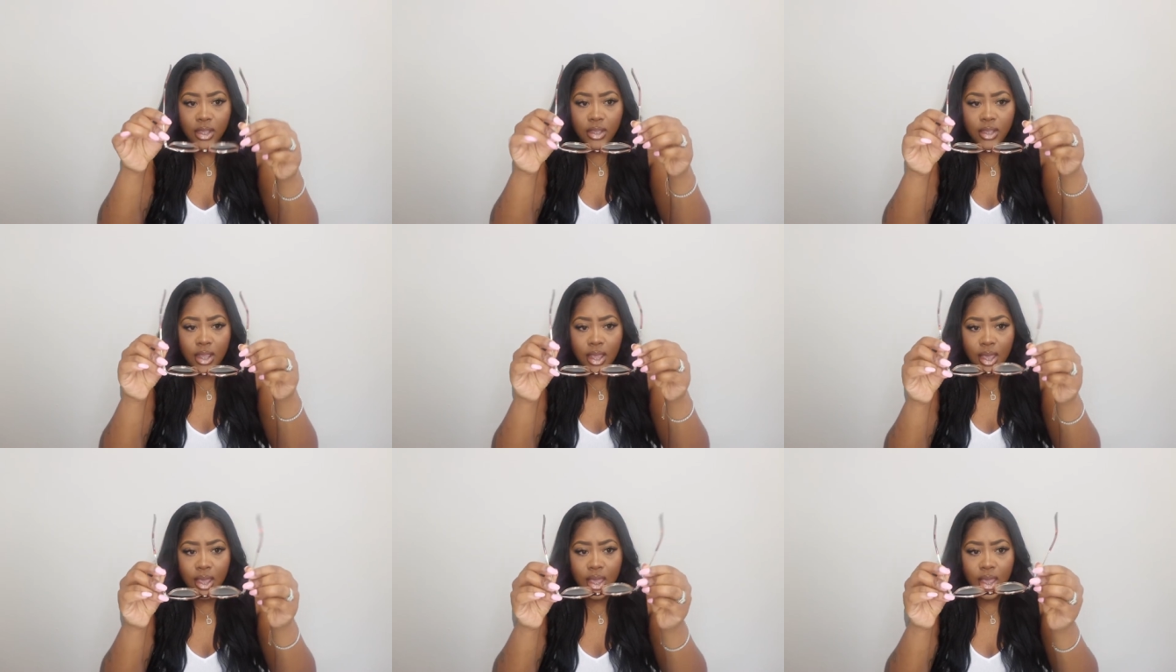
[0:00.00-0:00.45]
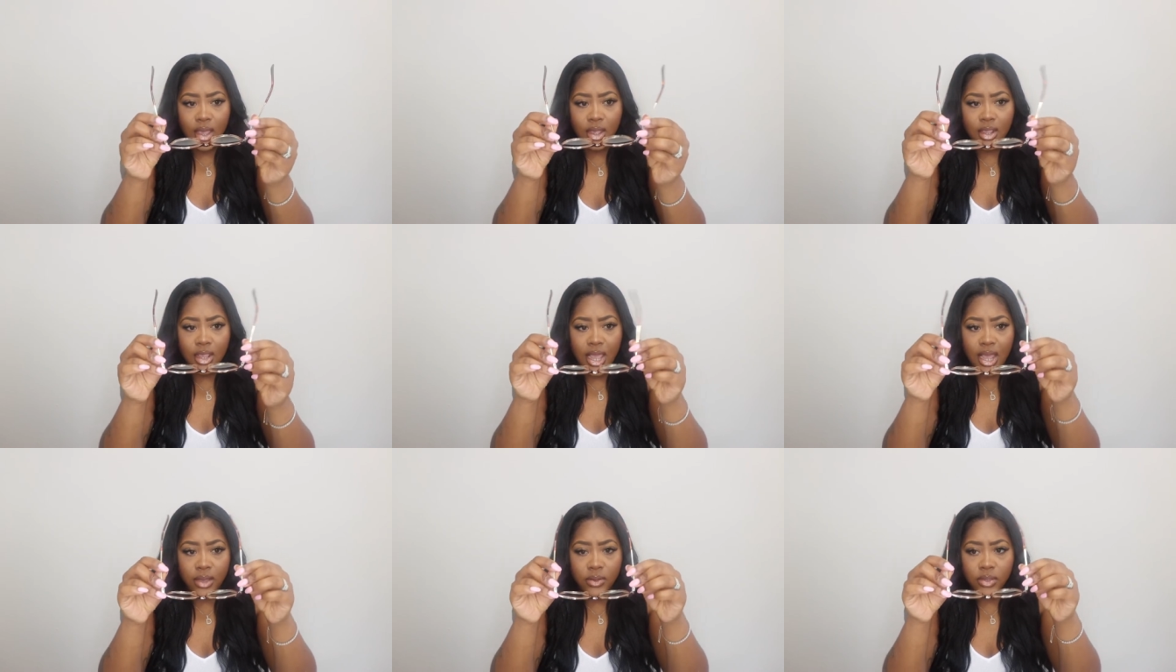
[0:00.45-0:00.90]
that
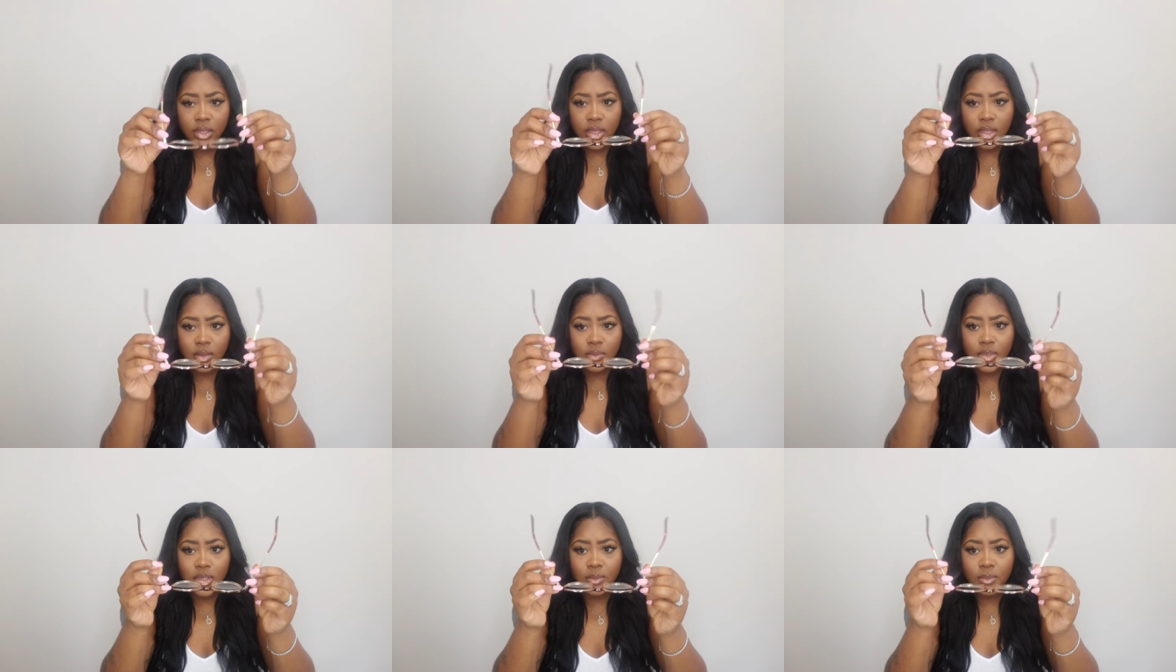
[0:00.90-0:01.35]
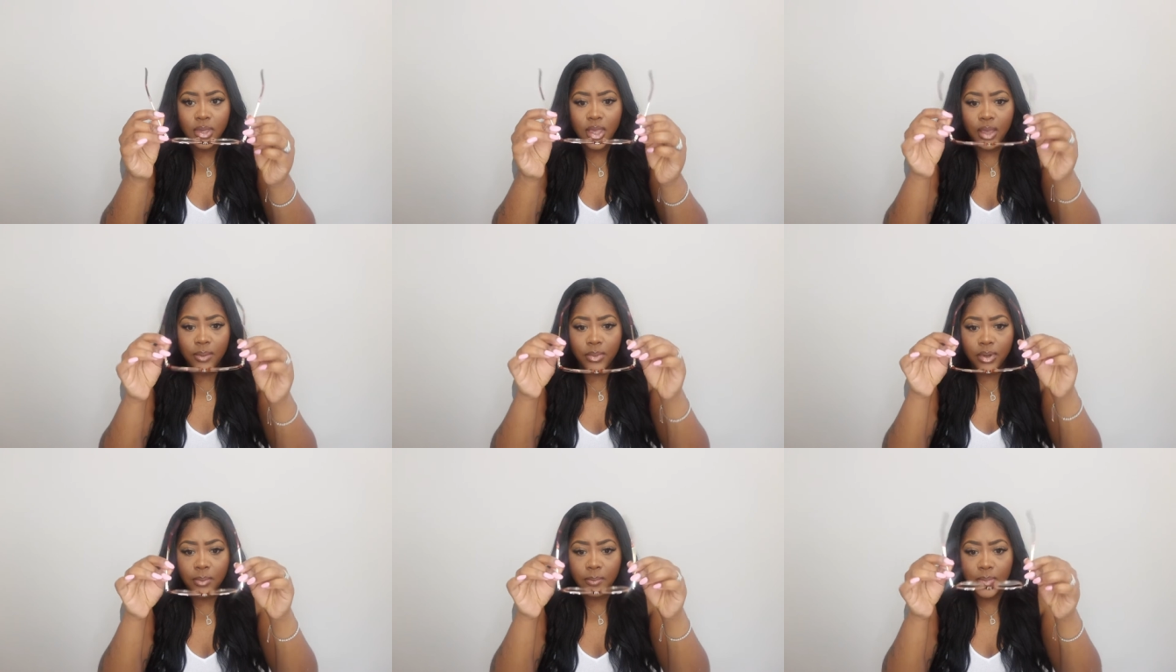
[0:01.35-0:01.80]
allows them to be
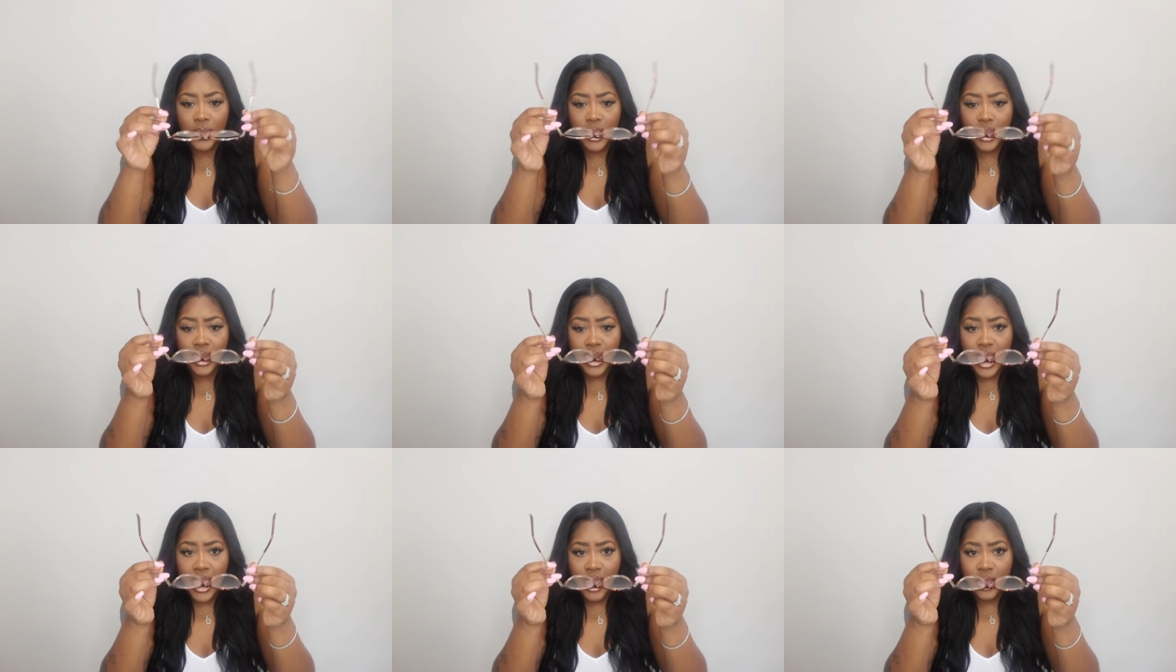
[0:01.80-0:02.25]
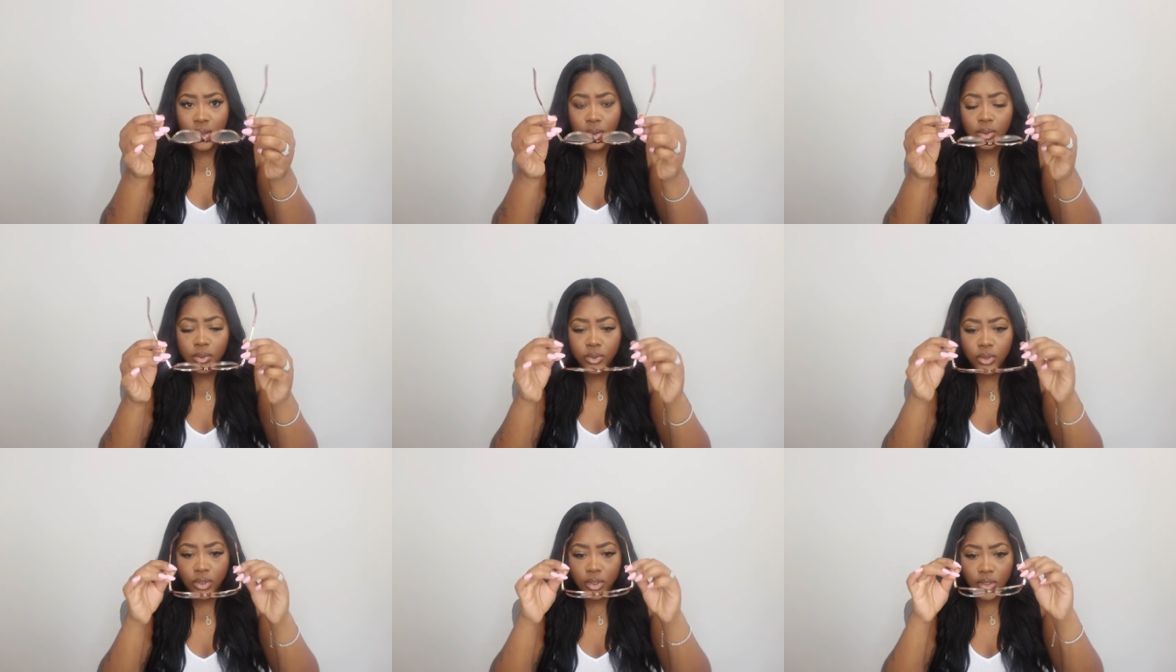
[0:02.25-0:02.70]
able to bend out.